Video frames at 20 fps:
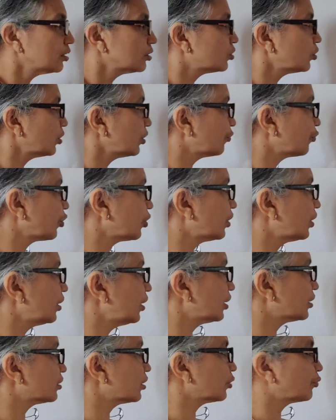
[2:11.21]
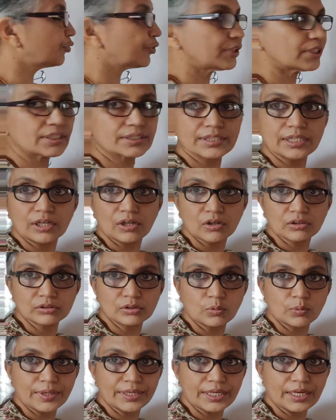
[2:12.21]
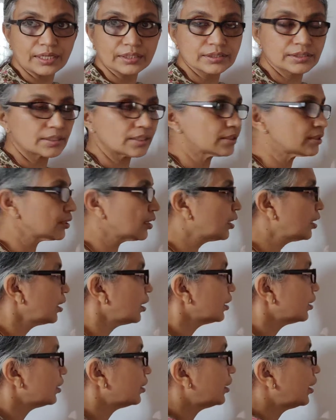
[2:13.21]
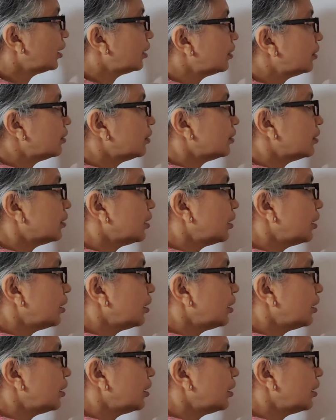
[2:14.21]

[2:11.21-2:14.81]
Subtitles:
So if your electric field is along the y-axis, then